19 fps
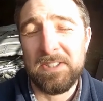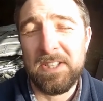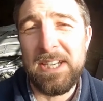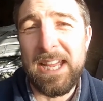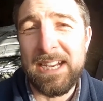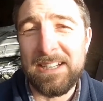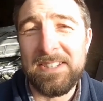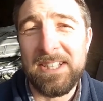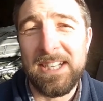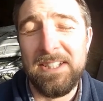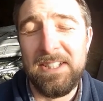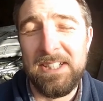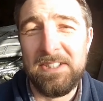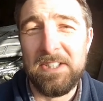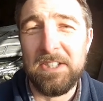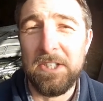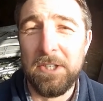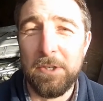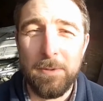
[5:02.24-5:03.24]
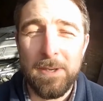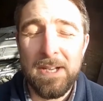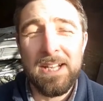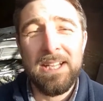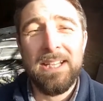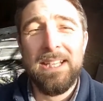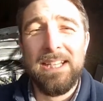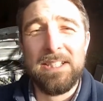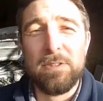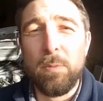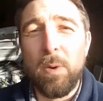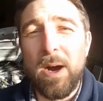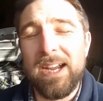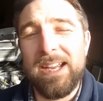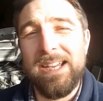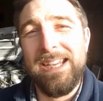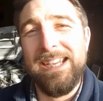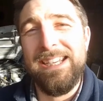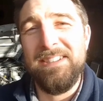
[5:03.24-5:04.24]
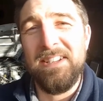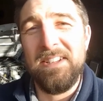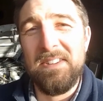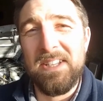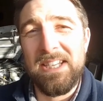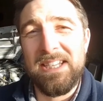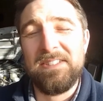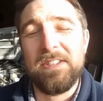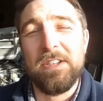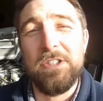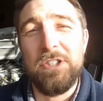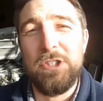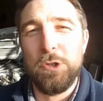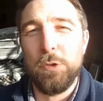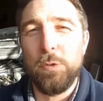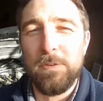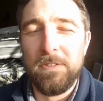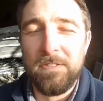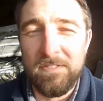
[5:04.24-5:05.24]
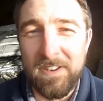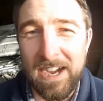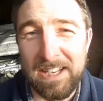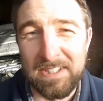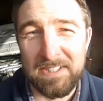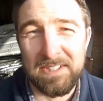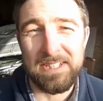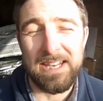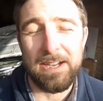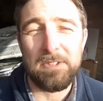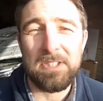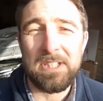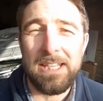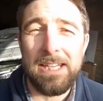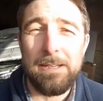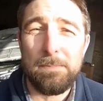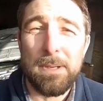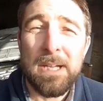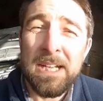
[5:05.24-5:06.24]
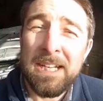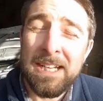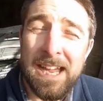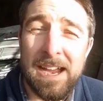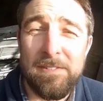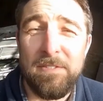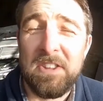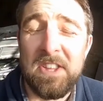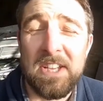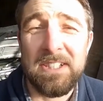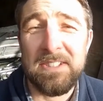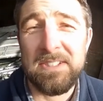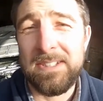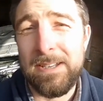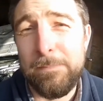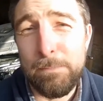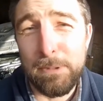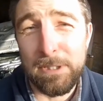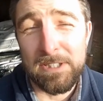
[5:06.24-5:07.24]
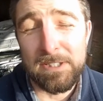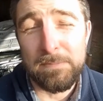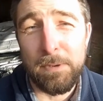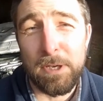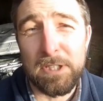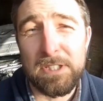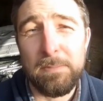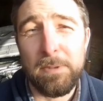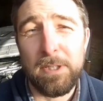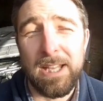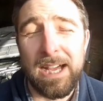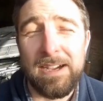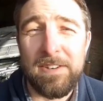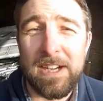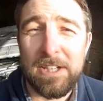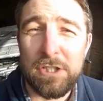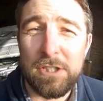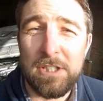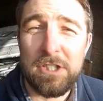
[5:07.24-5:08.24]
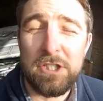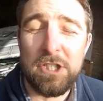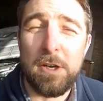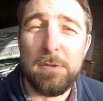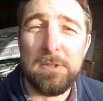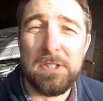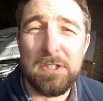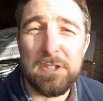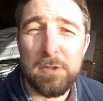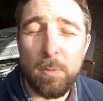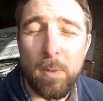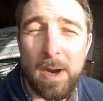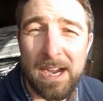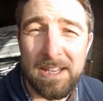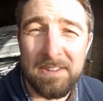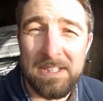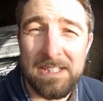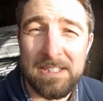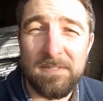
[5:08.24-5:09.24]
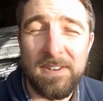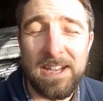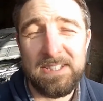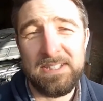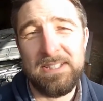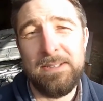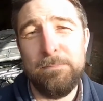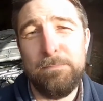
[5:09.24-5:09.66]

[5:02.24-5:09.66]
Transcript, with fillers: the next thing I need to do is wire in these dual fans. Now to keep everything as simple as possible, I've actually chosen to wire these fans in